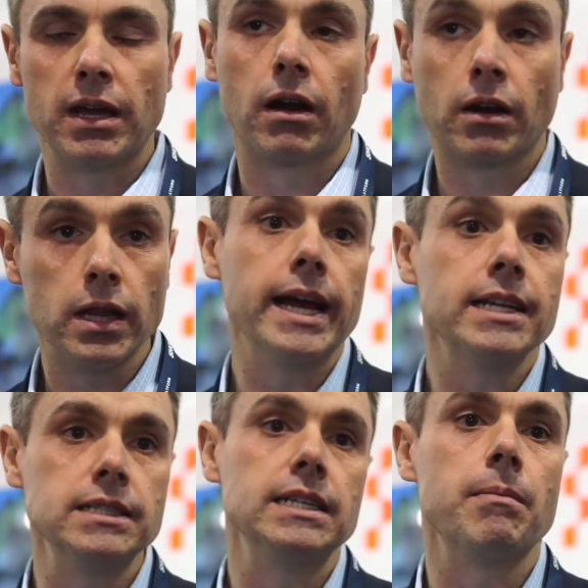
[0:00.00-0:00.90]
our
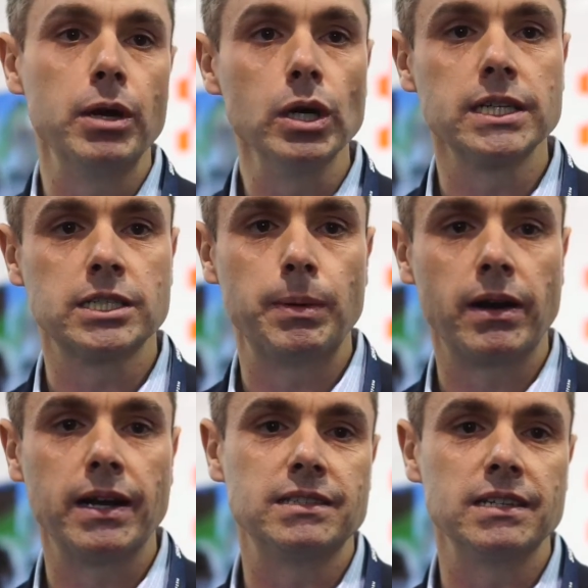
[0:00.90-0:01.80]
clients need to build
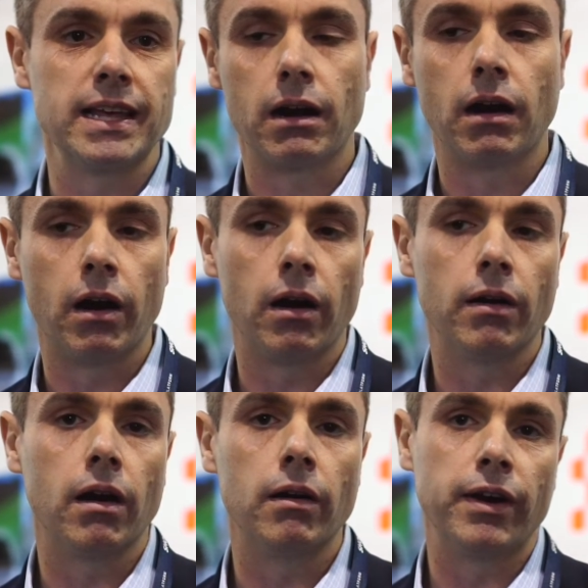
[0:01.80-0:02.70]
experiences that
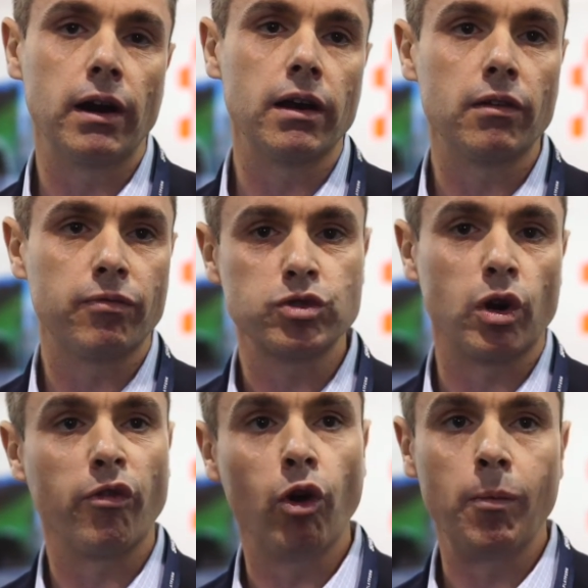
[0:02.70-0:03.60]
are very sort
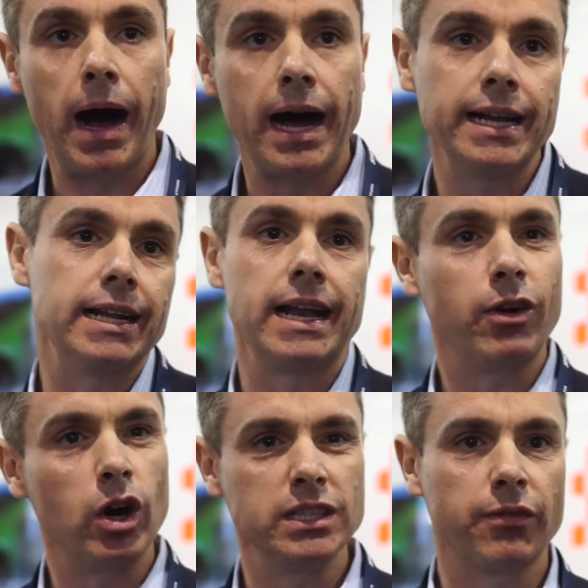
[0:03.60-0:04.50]
of full-bodied and have
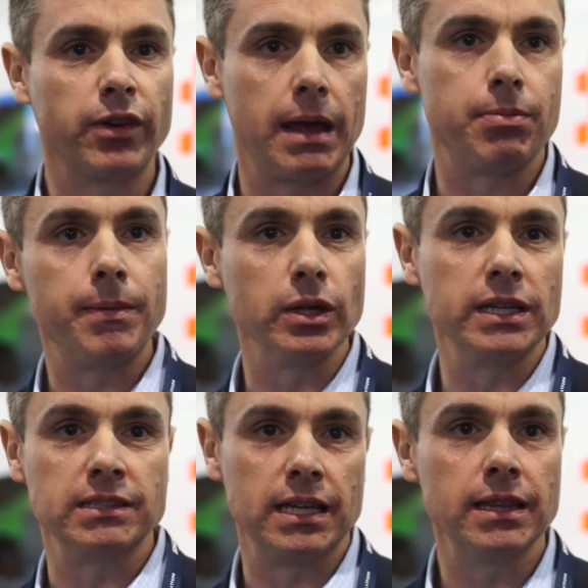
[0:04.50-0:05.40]
all these different
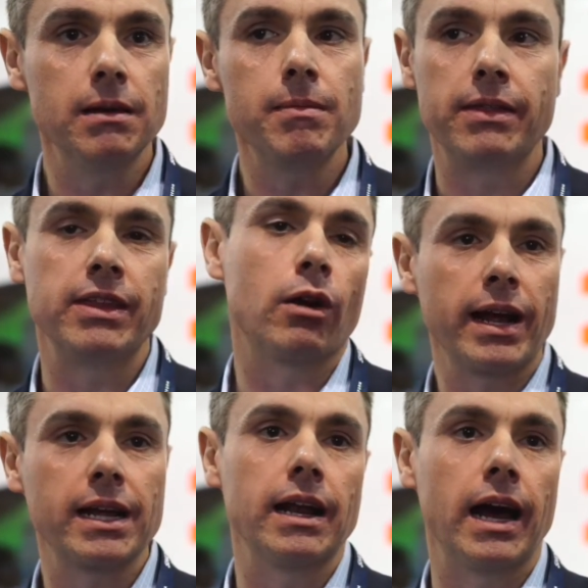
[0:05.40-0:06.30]
capabilities in them, and they're
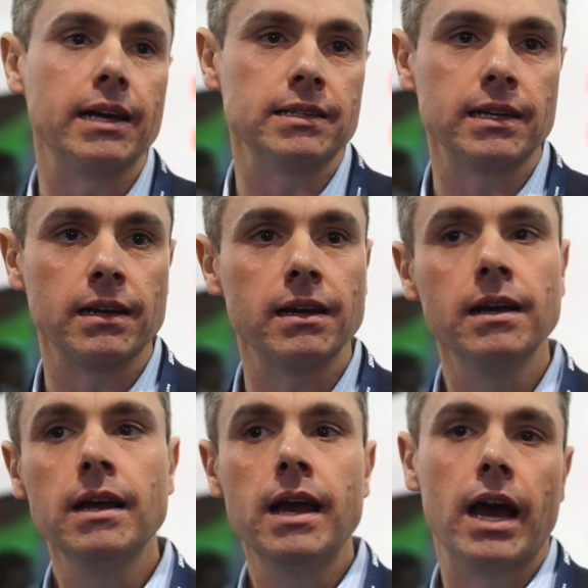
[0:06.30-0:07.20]
recognizing
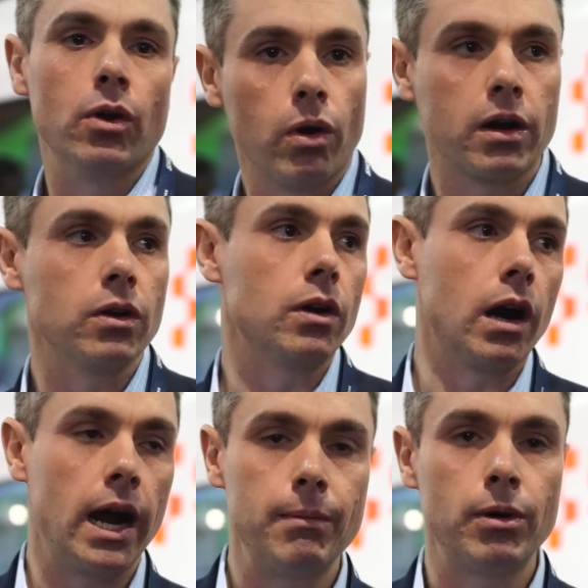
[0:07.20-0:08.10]
an Oracle or
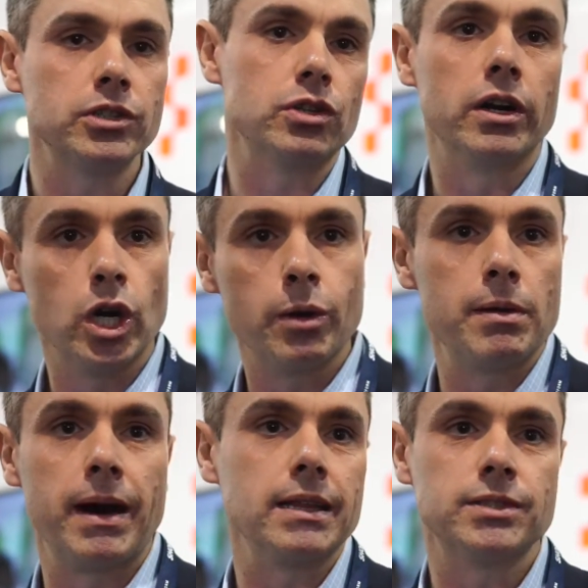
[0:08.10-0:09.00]
a Hybris or Adobe
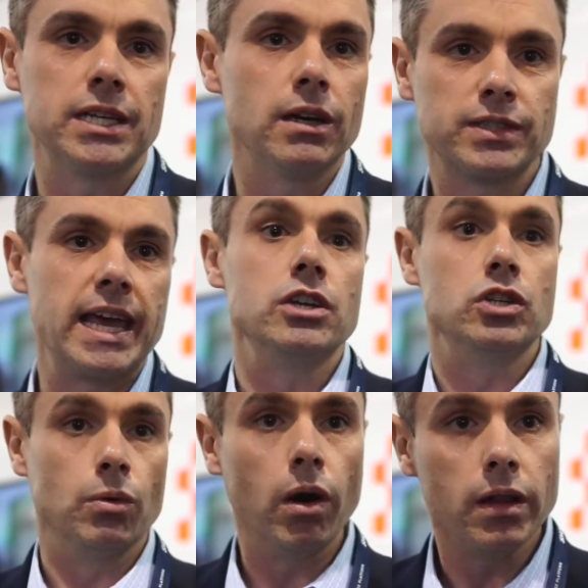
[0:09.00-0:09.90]
by themselves can't
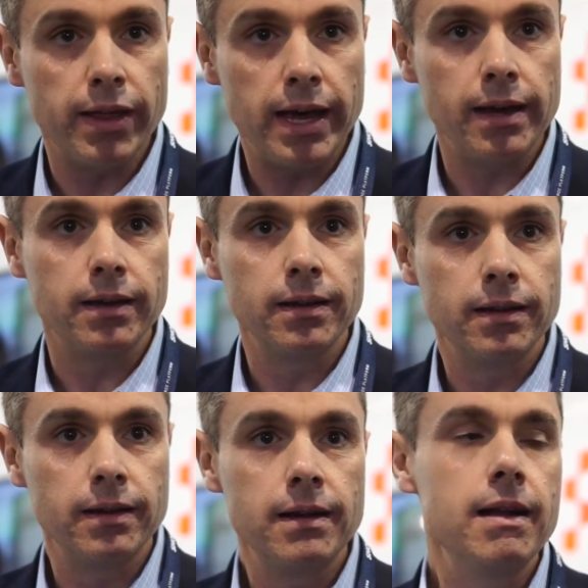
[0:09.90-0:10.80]
do all of
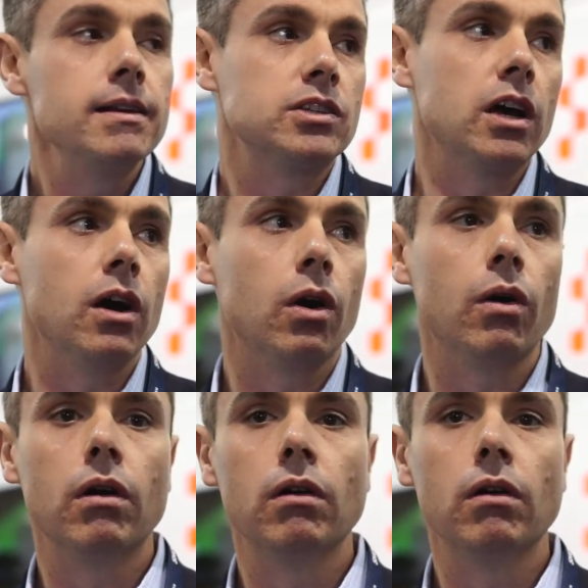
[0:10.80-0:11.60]
that. So